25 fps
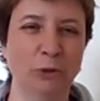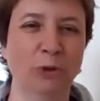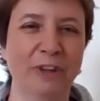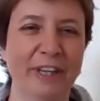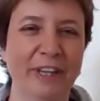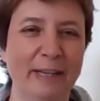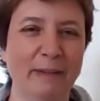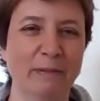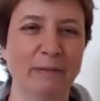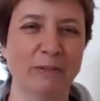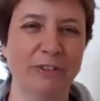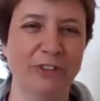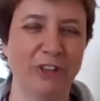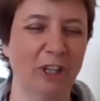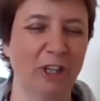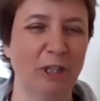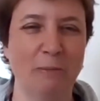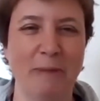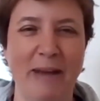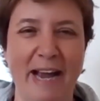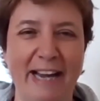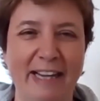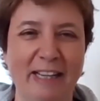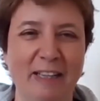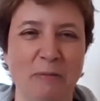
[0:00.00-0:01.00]
a cool name,
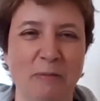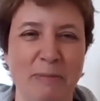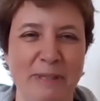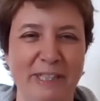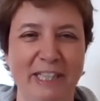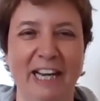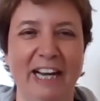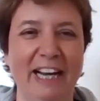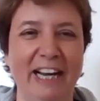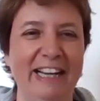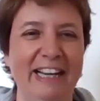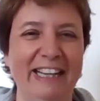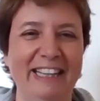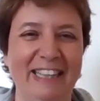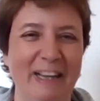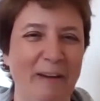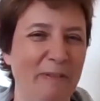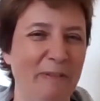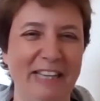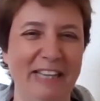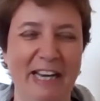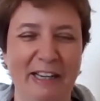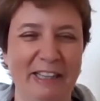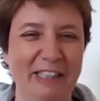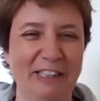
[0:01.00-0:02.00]
Charlie Mack, PI.
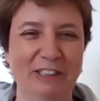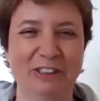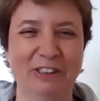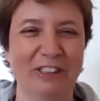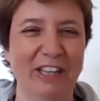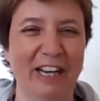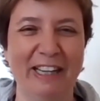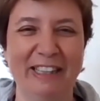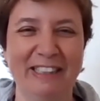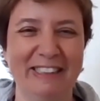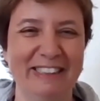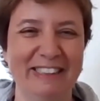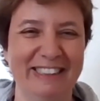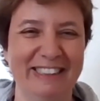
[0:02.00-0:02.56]
I mean, how can you not?